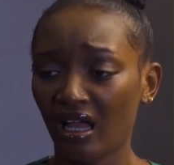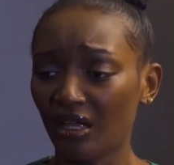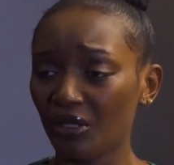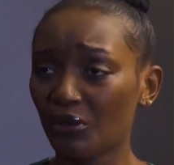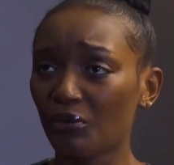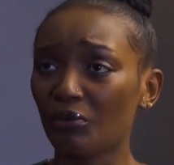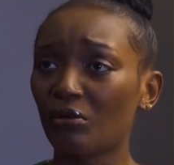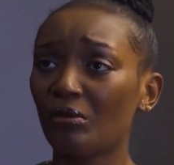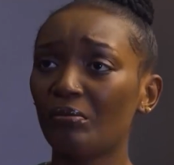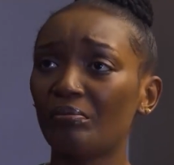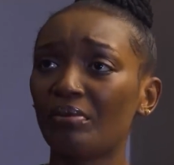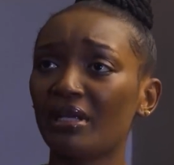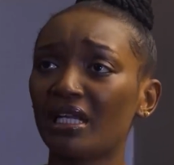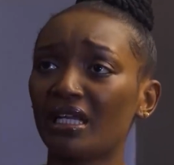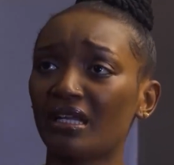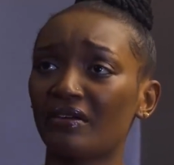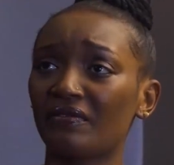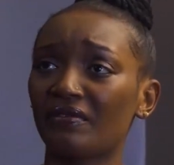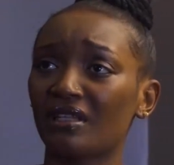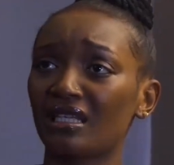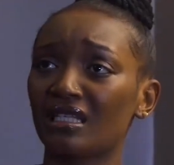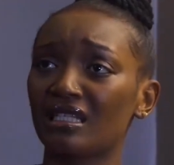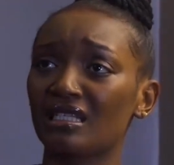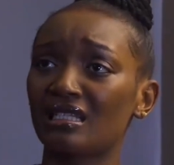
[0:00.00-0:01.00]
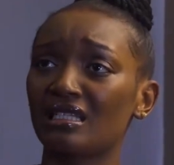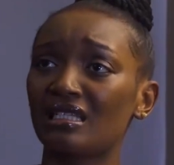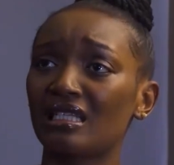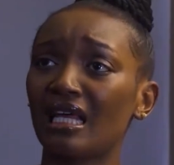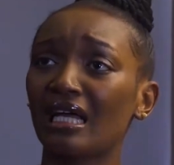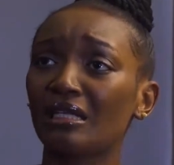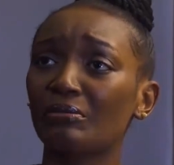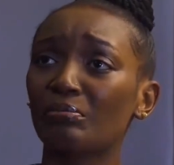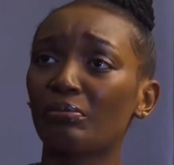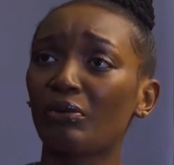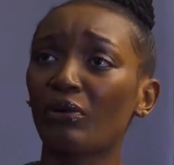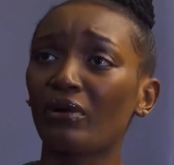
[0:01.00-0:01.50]
You won't believe that
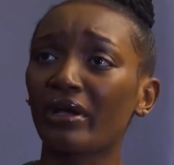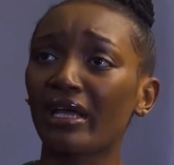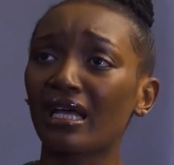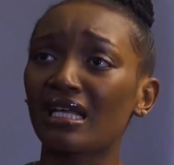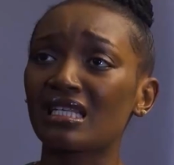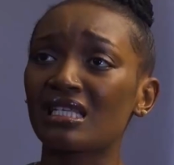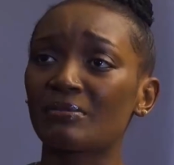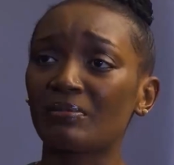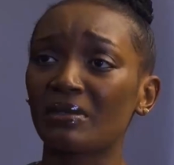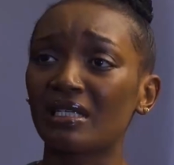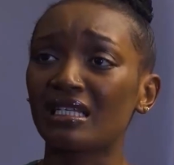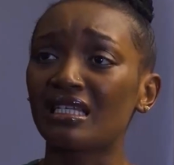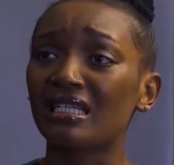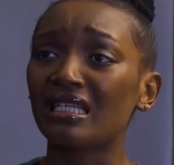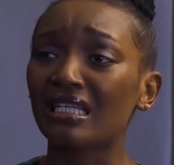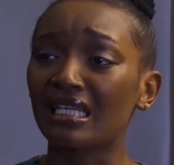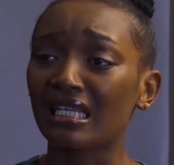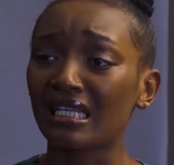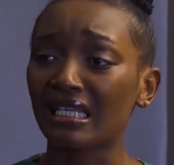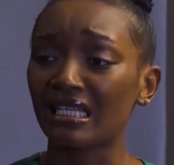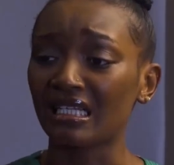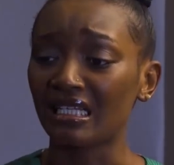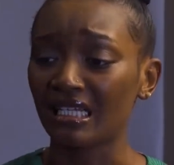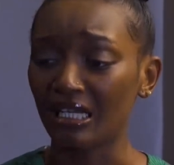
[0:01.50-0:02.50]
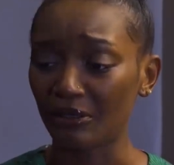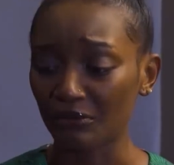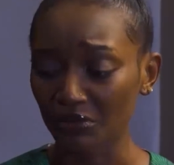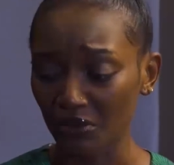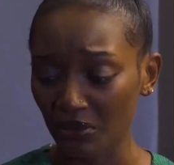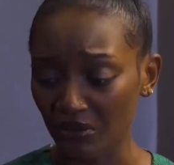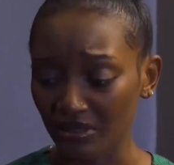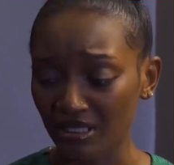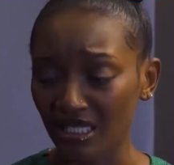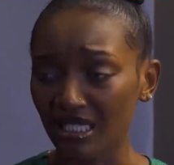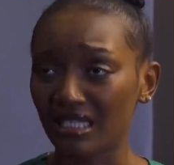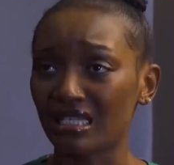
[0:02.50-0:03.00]
that boy has been kneeling down
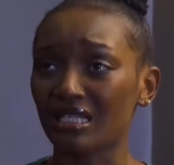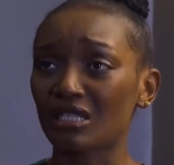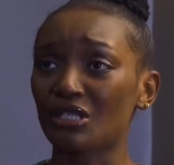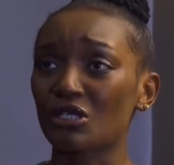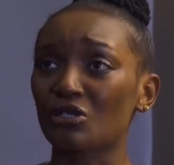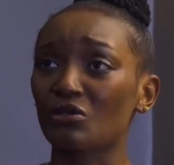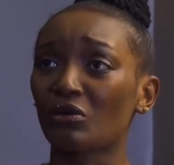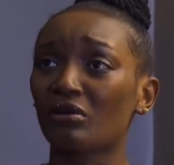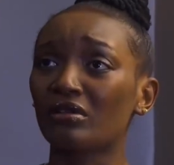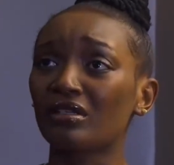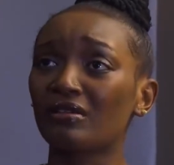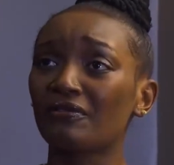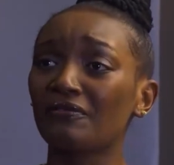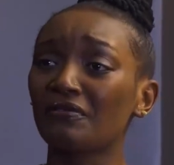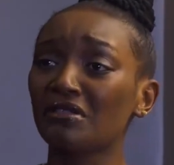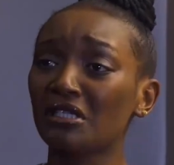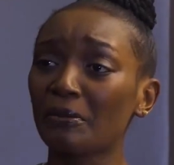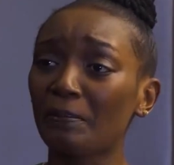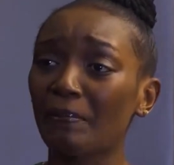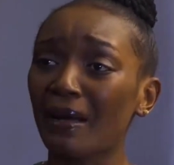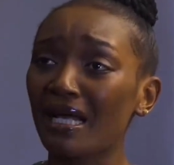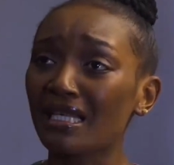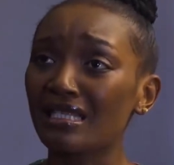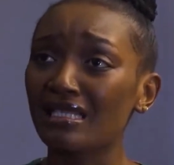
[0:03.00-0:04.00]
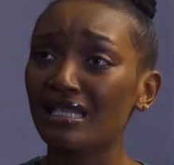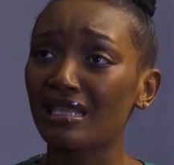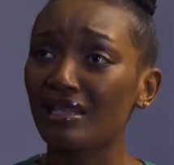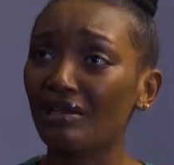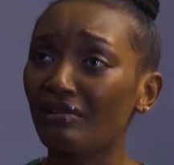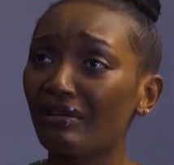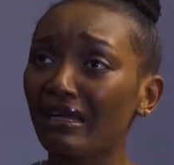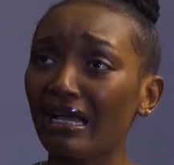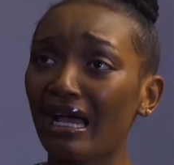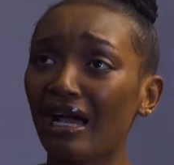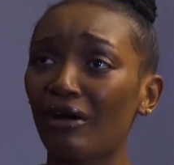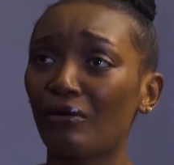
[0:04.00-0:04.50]
under the sun for the past 3